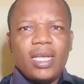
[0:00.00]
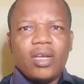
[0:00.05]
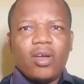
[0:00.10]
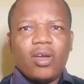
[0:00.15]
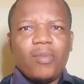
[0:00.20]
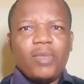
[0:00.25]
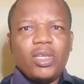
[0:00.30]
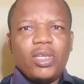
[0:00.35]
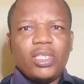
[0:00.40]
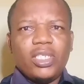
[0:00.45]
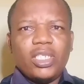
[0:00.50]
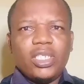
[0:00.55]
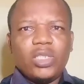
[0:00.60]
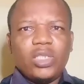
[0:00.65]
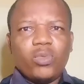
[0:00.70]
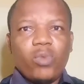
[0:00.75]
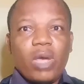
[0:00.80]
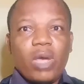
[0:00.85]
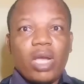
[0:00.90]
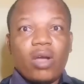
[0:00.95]

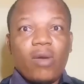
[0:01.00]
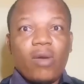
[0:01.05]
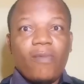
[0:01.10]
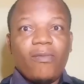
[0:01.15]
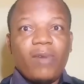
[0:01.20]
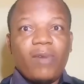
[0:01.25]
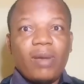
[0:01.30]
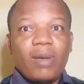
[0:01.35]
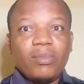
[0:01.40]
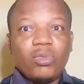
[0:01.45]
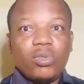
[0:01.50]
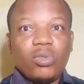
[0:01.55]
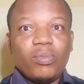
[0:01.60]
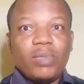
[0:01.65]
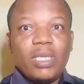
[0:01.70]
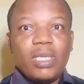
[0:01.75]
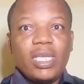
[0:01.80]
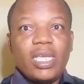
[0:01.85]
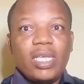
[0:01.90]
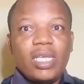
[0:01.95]
communities were confirmed to
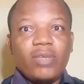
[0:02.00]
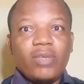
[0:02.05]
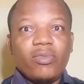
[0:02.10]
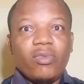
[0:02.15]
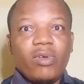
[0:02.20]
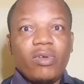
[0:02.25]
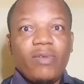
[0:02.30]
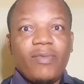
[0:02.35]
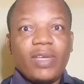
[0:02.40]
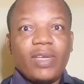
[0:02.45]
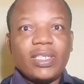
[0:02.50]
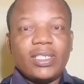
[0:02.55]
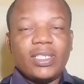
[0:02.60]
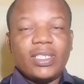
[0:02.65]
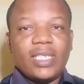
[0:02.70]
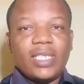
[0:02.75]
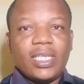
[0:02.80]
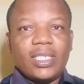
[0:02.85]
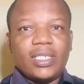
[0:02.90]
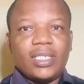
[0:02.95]
be in Rivers
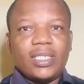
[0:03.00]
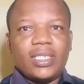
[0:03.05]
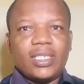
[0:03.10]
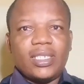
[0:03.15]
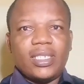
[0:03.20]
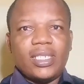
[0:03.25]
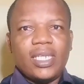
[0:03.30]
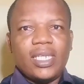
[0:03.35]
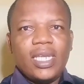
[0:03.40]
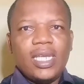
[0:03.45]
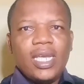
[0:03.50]
State.